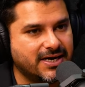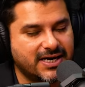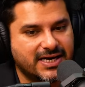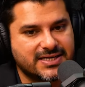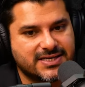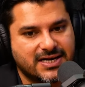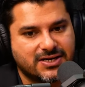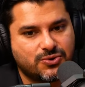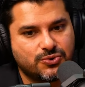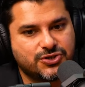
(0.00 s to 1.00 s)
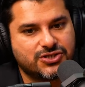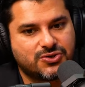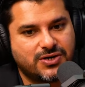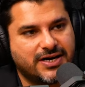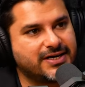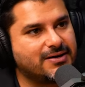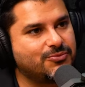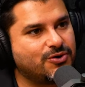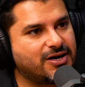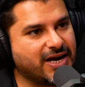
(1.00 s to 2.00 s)
And as our coaches could handle
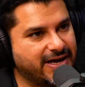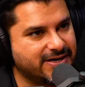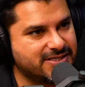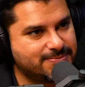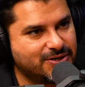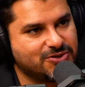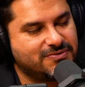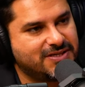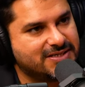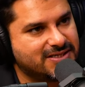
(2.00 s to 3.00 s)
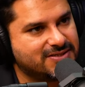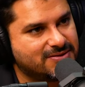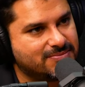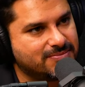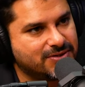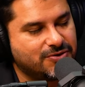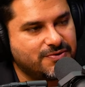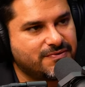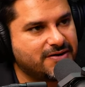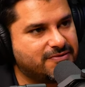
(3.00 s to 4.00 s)
more clients because of that system, you know,
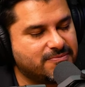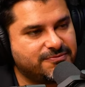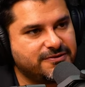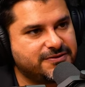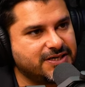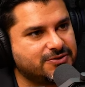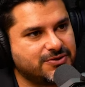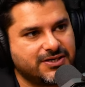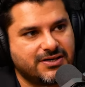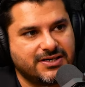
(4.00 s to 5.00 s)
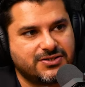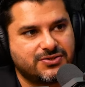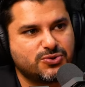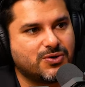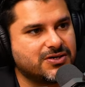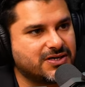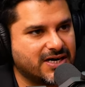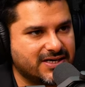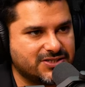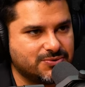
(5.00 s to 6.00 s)
we went from 50 to nearly 200
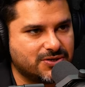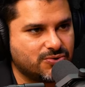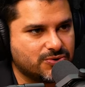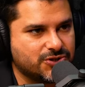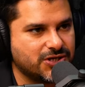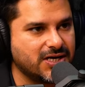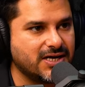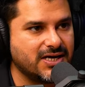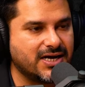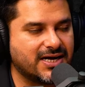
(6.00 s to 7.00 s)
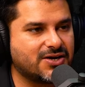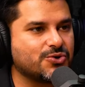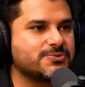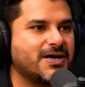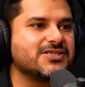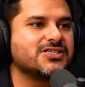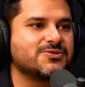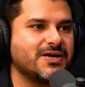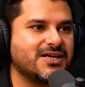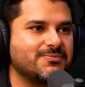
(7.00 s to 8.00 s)
clients to a coach our gross
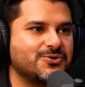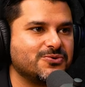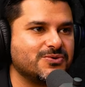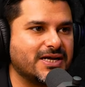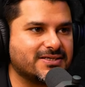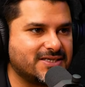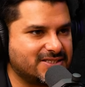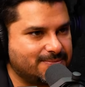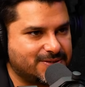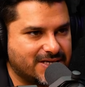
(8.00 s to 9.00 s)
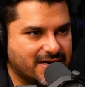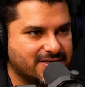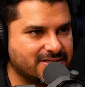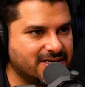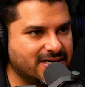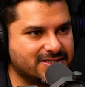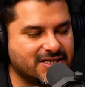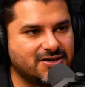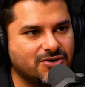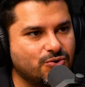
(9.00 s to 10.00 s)
margins went up to like 60% and
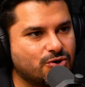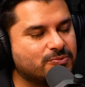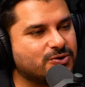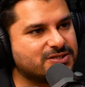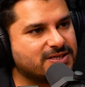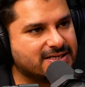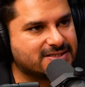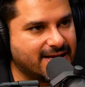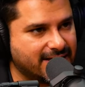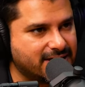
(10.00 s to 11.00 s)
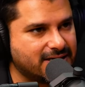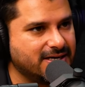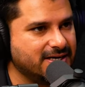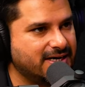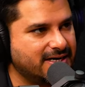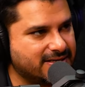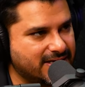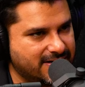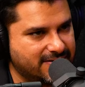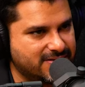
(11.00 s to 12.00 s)
started to look more SaaS like. And,
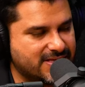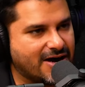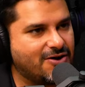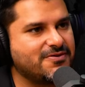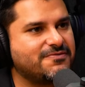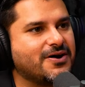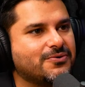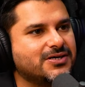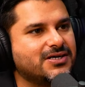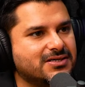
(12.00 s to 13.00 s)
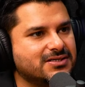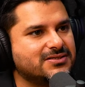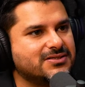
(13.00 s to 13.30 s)
and now we found a